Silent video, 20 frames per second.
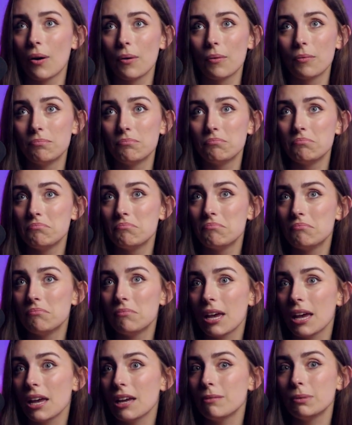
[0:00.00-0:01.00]

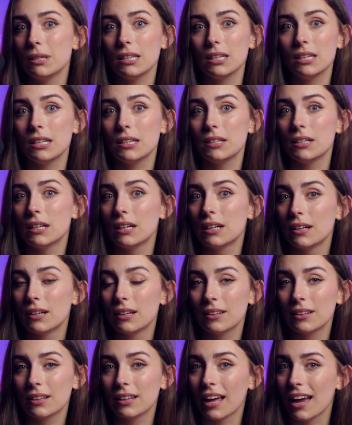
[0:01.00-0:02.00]
maybe
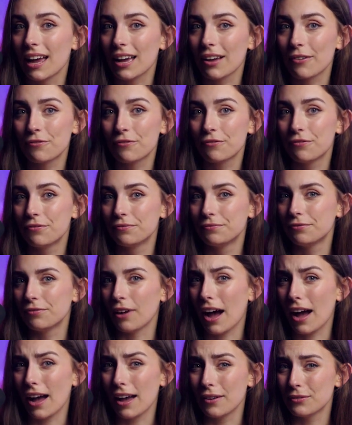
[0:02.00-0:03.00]
like
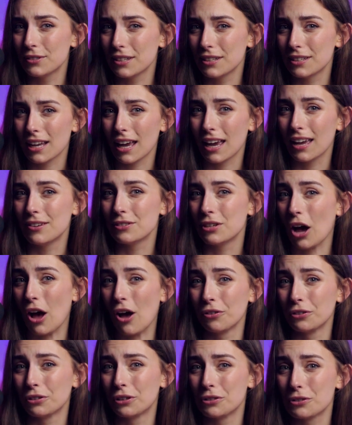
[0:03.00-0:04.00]
$5 to
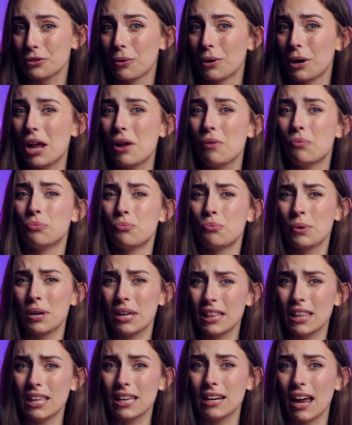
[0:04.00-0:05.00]
$10 on a
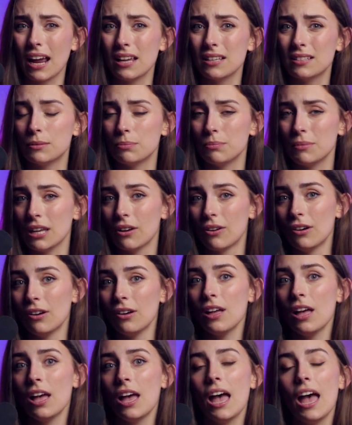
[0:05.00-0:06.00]
really nice
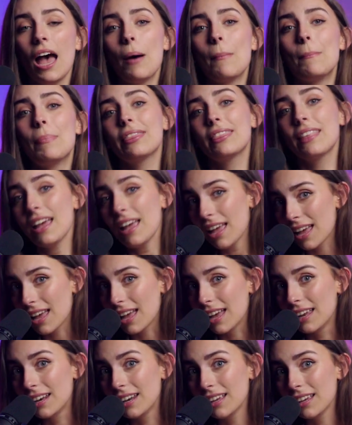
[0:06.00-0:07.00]
meal. But
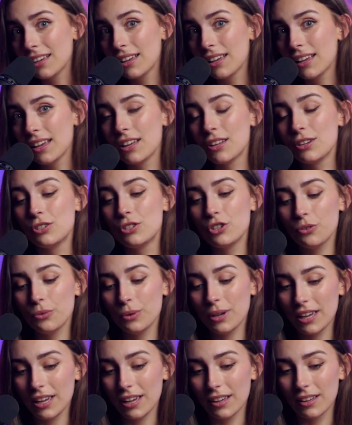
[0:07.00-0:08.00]
then
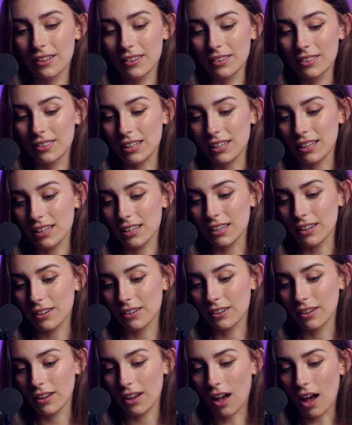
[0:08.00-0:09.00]
doing the
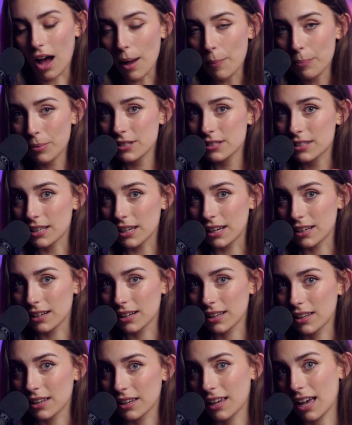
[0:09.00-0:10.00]
opposite
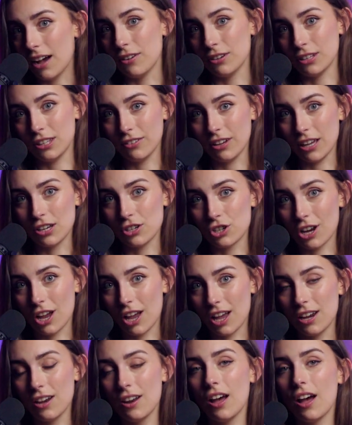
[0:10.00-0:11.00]

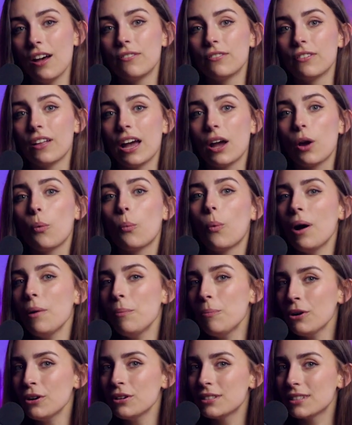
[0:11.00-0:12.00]
calculation of like what
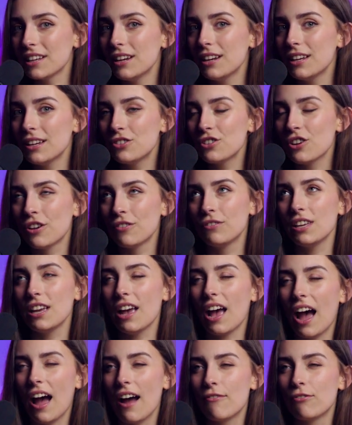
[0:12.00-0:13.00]
percentage of the
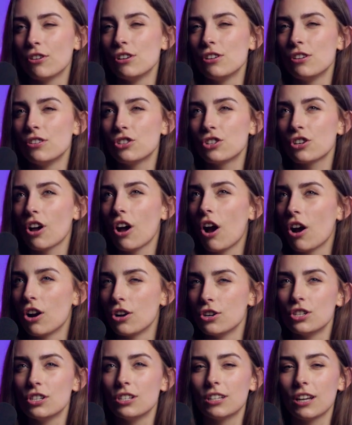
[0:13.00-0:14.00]
average
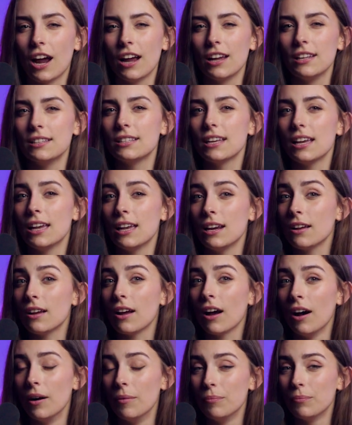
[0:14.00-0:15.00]
Argentine's
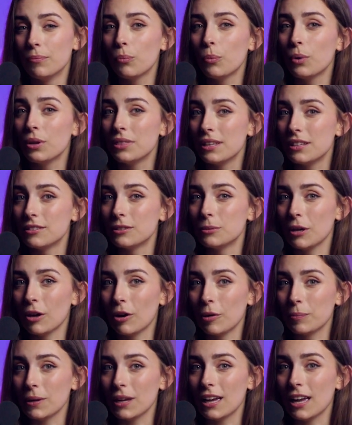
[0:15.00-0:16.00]
income would this
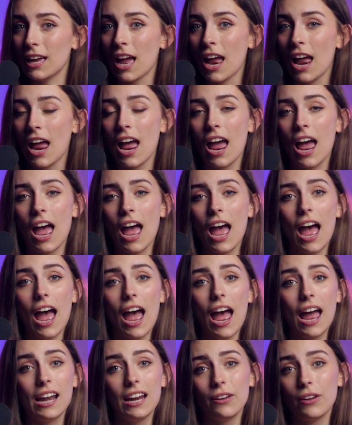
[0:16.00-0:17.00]
meal be?
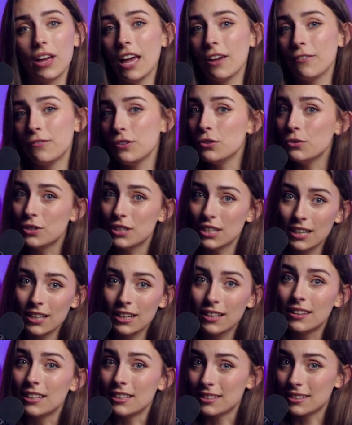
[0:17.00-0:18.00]
And if you
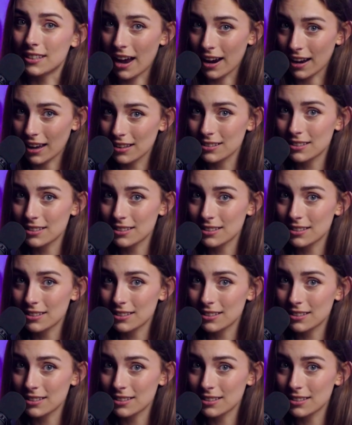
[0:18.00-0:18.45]
did the second